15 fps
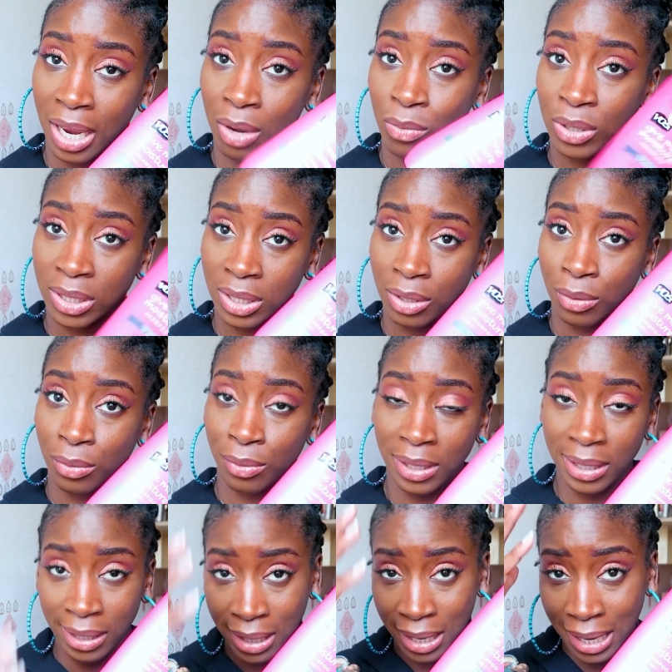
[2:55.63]
I wash it
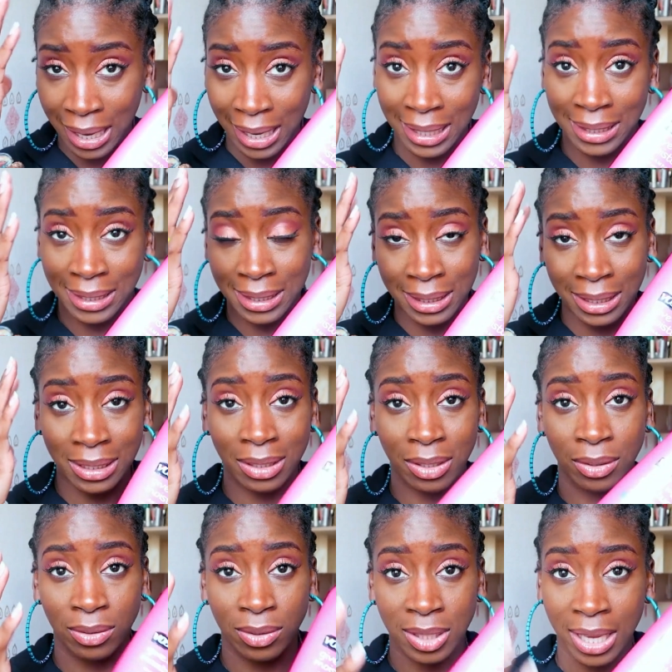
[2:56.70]
thoroughly. I insist
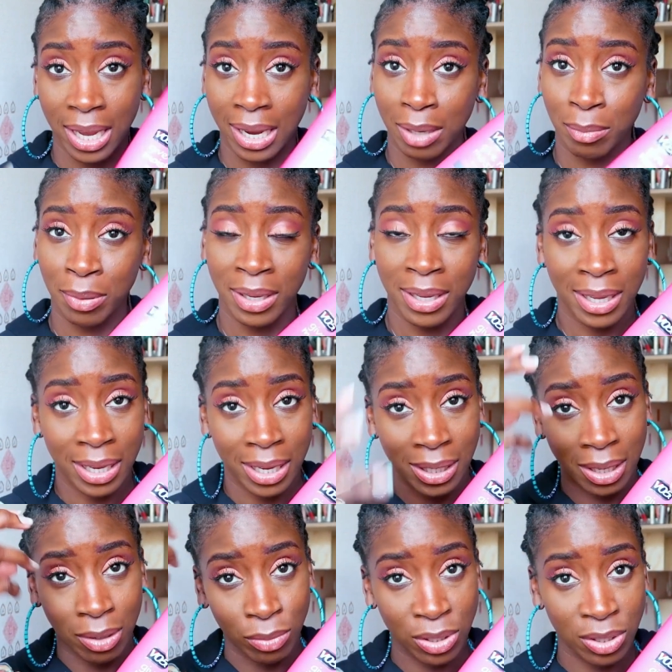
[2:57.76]
on the scalp
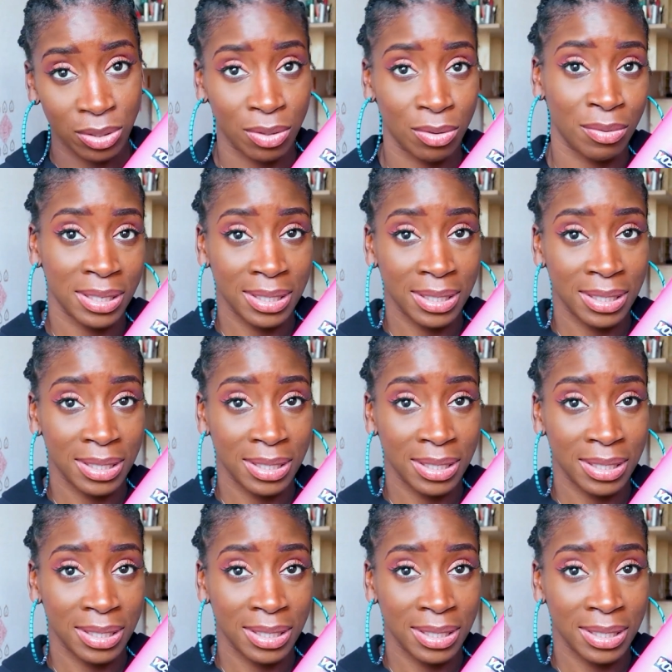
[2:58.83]
and I wash the